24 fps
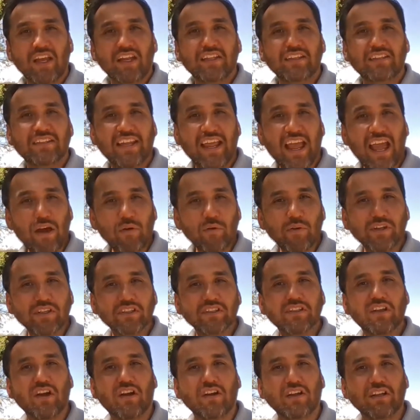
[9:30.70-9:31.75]
Now we're
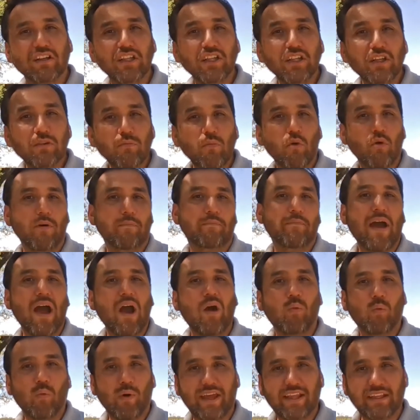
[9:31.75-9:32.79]
going to talk a little more
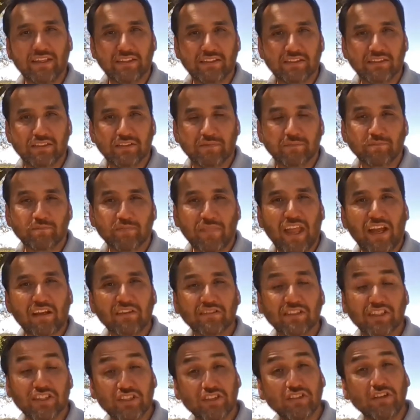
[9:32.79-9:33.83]
about wetlands. Now,
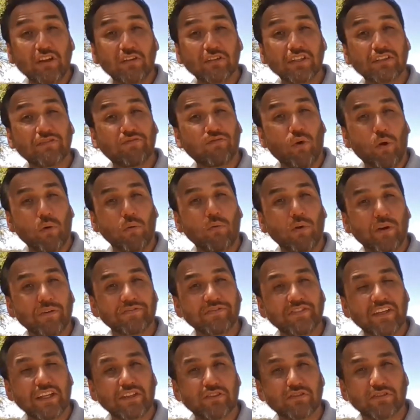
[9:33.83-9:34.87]
did you know that Fort
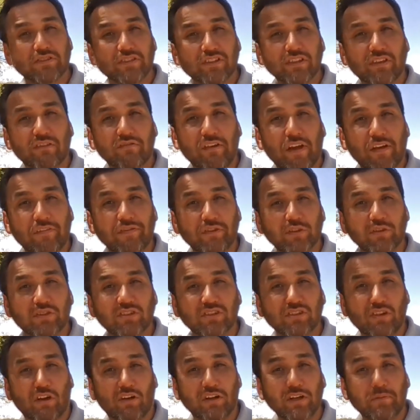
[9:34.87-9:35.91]
Worth Nature Center Refuge
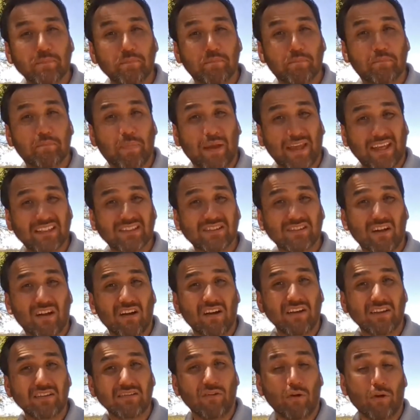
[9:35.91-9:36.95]
started based
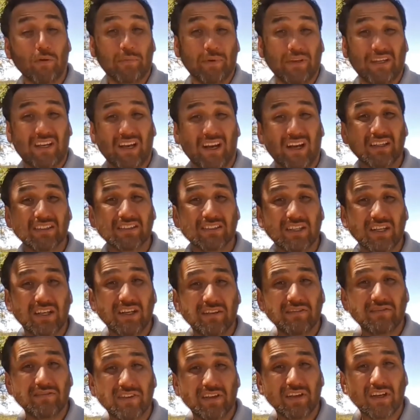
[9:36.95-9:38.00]
on or because
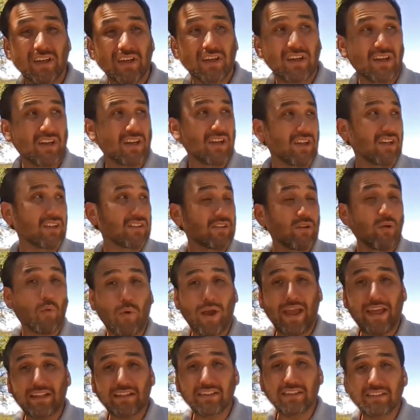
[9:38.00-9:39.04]
of the
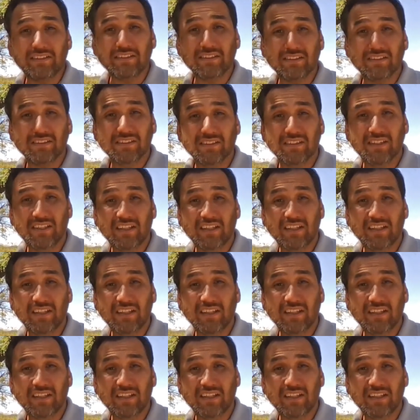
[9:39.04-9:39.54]
wetlands?